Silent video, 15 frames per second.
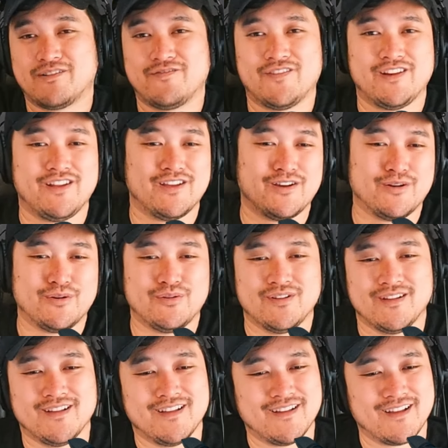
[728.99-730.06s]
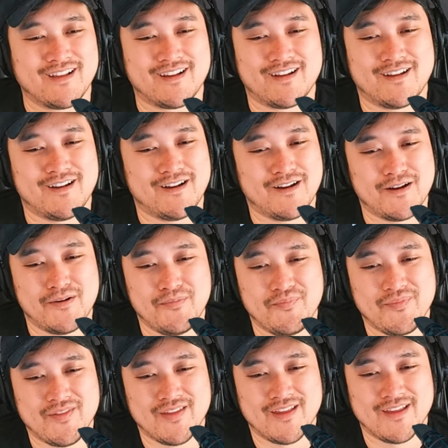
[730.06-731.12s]
video.
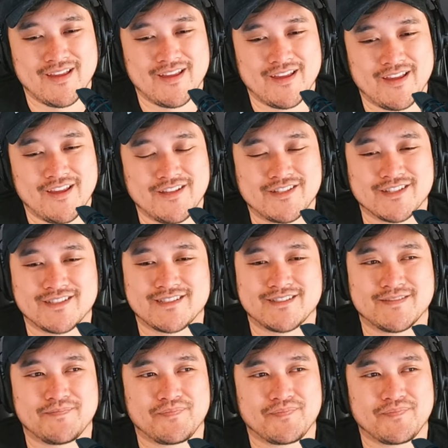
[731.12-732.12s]
It's just